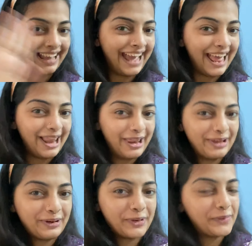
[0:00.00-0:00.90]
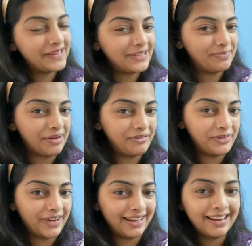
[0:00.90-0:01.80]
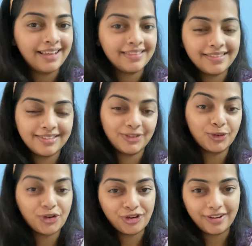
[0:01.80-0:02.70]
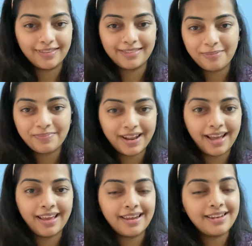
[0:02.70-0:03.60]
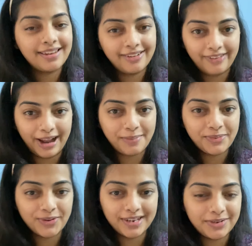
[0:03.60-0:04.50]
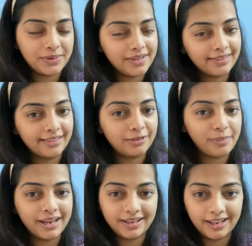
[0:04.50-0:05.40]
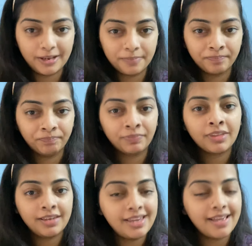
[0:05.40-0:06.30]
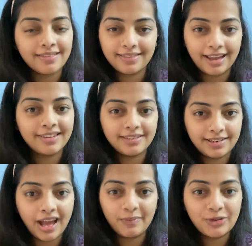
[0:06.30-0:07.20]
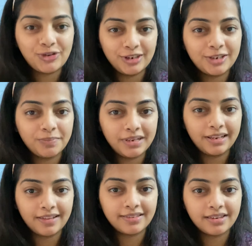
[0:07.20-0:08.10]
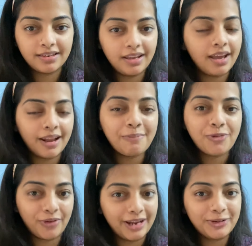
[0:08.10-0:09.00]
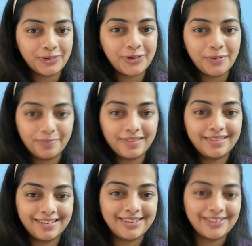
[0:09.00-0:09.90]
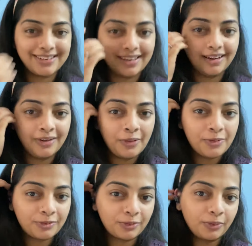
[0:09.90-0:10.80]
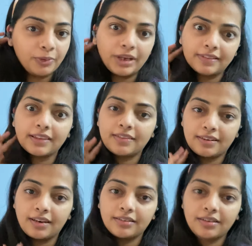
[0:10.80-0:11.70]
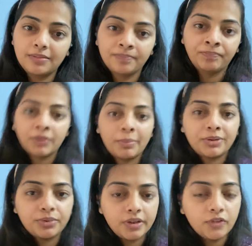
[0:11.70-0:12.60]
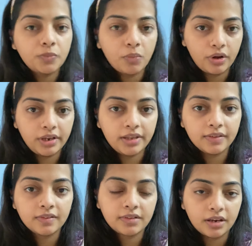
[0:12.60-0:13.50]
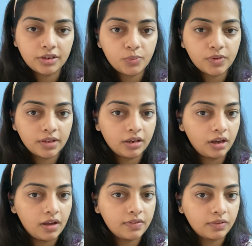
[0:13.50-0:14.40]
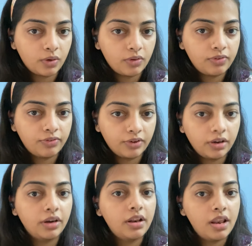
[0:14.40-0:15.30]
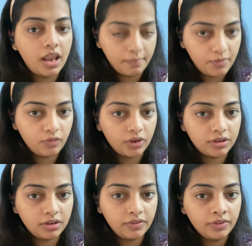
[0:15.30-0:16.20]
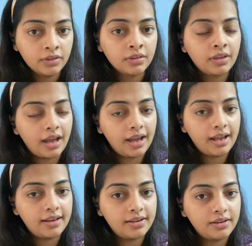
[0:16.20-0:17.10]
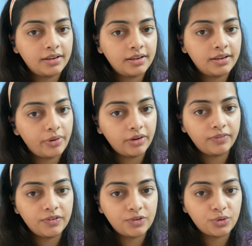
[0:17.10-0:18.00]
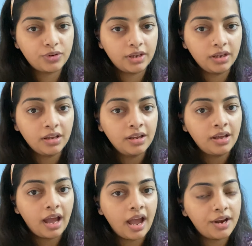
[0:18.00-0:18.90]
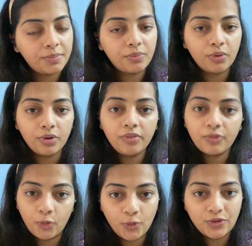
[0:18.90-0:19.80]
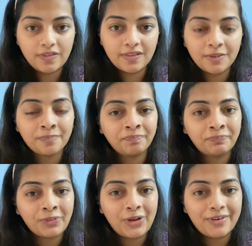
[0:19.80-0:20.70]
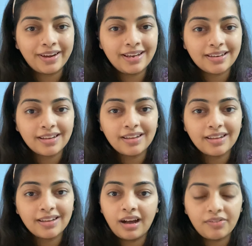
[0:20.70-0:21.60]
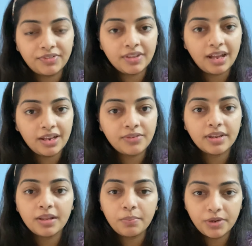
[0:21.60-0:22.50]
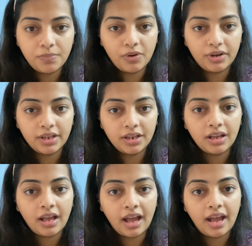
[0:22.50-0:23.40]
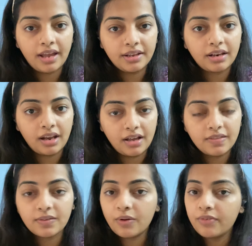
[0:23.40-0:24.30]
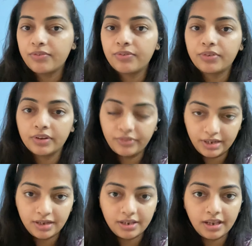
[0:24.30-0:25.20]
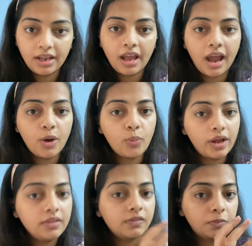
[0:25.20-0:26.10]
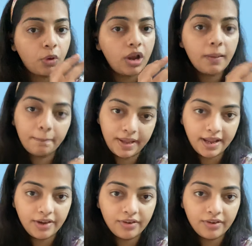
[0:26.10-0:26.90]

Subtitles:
Hello, what's up everyone? This is nutritionist Sapna and here I am today to discuss my day. Yes, I did have a cheat meal yesterday and I'm trying to compensate today. So let's get started. My today's morning started with a glass of lemon water, and in the breakfast today I had a bowl of oats. Alright, after that in the mid-morning I had a glass of green tea and one small pear.